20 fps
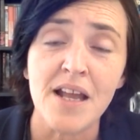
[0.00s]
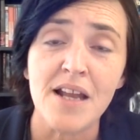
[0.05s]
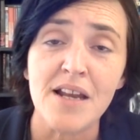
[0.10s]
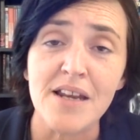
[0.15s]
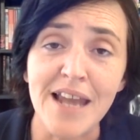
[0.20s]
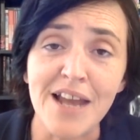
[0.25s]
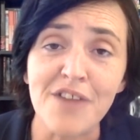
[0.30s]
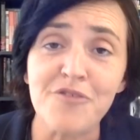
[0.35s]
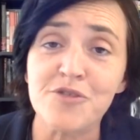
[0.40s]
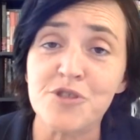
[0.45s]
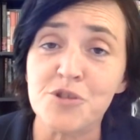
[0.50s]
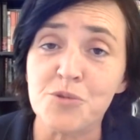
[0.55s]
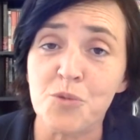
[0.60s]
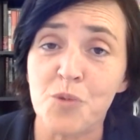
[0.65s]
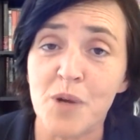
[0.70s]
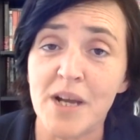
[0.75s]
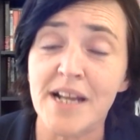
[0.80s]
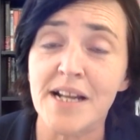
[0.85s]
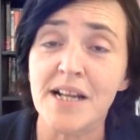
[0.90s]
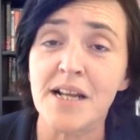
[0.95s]

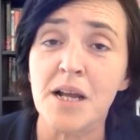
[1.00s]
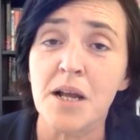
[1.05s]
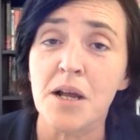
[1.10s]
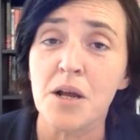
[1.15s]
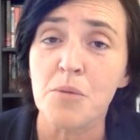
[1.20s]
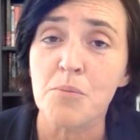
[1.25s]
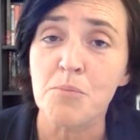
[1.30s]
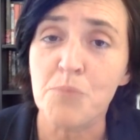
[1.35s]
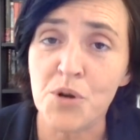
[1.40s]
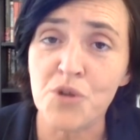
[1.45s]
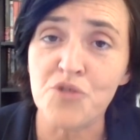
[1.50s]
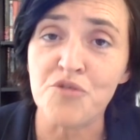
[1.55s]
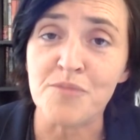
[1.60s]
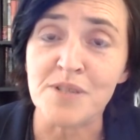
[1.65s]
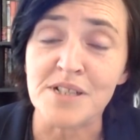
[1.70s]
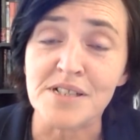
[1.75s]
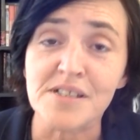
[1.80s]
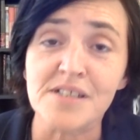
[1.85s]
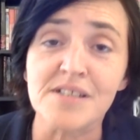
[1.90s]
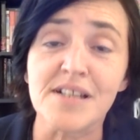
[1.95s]
left-wing
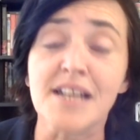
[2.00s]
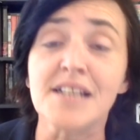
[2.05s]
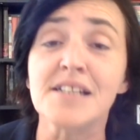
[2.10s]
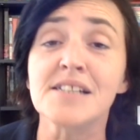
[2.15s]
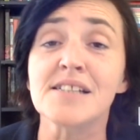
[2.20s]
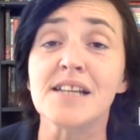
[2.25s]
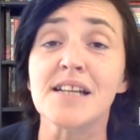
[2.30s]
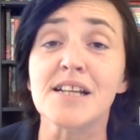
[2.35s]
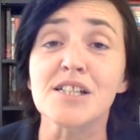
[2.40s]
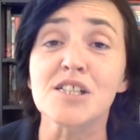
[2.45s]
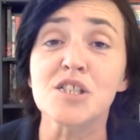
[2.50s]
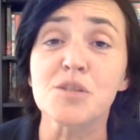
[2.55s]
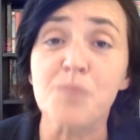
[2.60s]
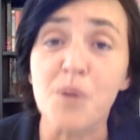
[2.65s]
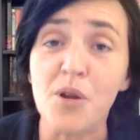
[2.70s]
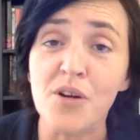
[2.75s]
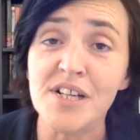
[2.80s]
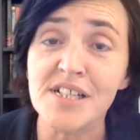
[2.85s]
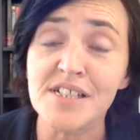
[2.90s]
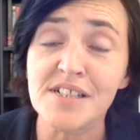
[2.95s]
movement that is
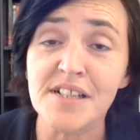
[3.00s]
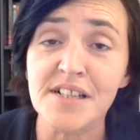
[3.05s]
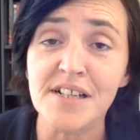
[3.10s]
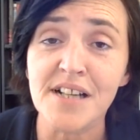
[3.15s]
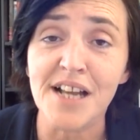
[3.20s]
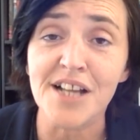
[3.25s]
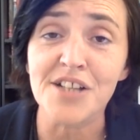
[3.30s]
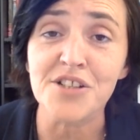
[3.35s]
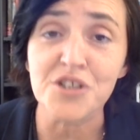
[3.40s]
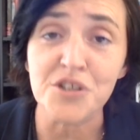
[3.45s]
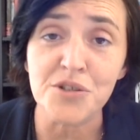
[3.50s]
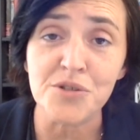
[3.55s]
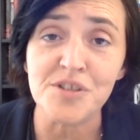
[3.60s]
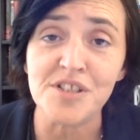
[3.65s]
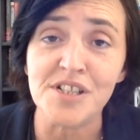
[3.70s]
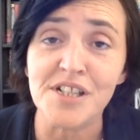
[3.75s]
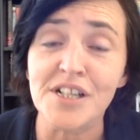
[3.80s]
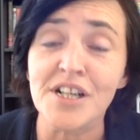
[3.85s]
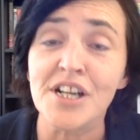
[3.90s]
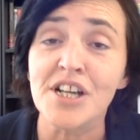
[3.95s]
exploiting and
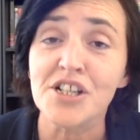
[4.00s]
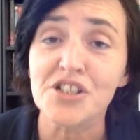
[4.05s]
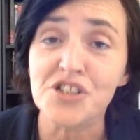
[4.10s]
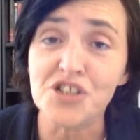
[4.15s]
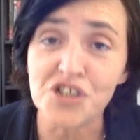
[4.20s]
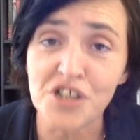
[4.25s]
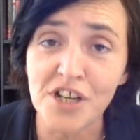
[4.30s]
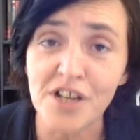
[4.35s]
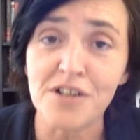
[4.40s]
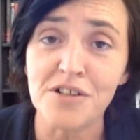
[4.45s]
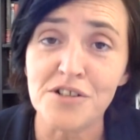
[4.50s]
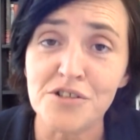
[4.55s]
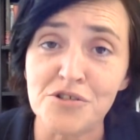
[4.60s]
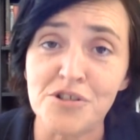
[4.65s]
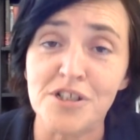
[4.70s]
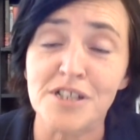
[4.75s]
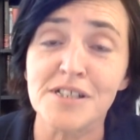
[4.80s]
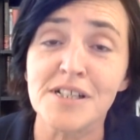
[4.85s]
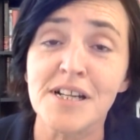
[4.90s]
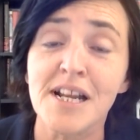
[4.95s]
using
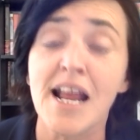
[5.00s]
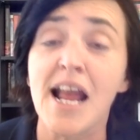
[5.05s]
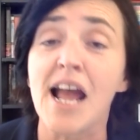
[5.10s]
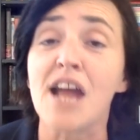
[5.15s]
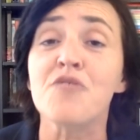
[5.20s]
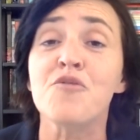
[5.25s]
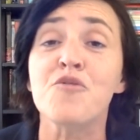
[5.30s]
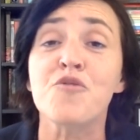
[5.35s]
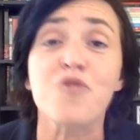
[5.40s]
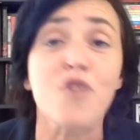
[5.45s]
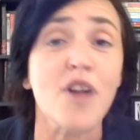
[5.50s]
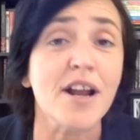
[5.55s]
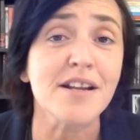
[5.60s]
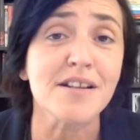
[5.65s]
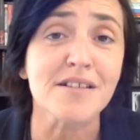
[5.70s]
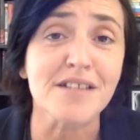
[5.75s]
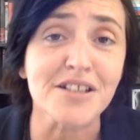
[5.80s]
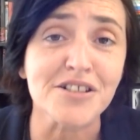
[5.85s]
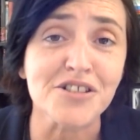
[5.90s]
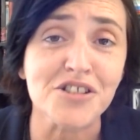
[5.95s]
children and
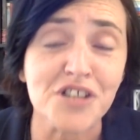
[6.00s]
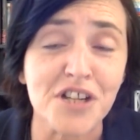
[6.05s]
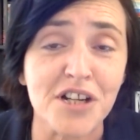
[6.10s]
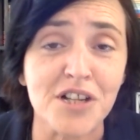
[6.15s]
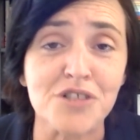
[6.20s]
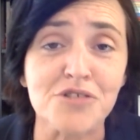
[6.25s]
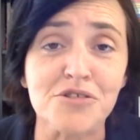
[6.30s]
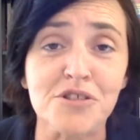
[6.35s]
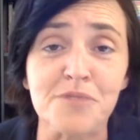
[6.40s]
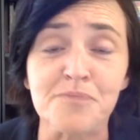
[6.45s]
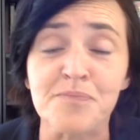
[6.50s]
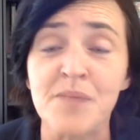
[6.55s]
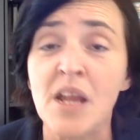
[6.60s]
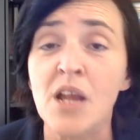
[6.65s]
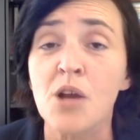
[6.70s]
frightening children.